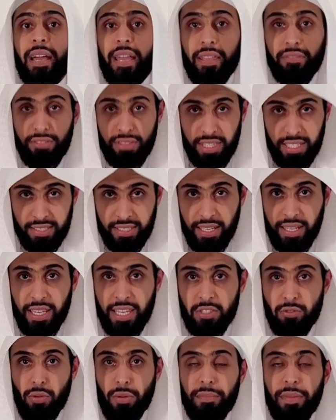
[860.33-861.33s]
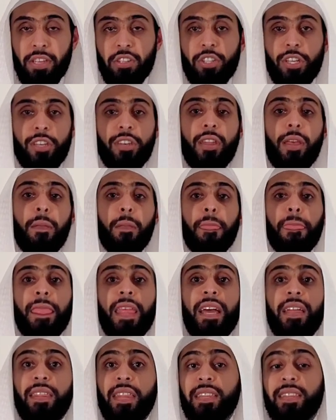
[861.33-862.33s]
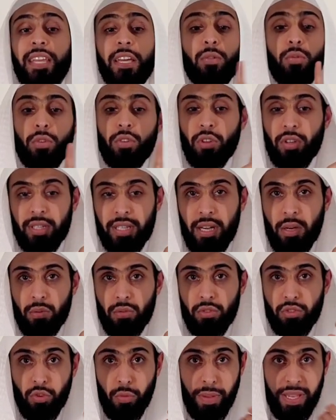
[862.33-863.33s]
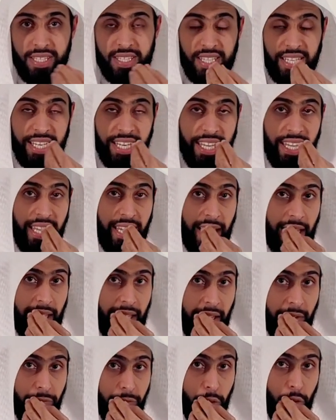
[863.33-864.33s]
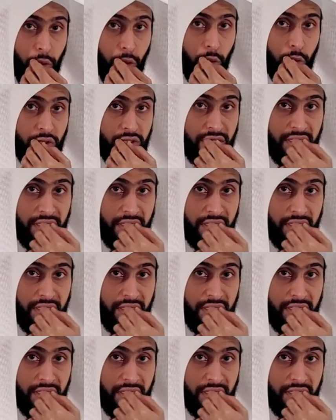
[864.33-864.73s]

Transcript: even the tongue, as we mentioned, then that would not count. So basically, if the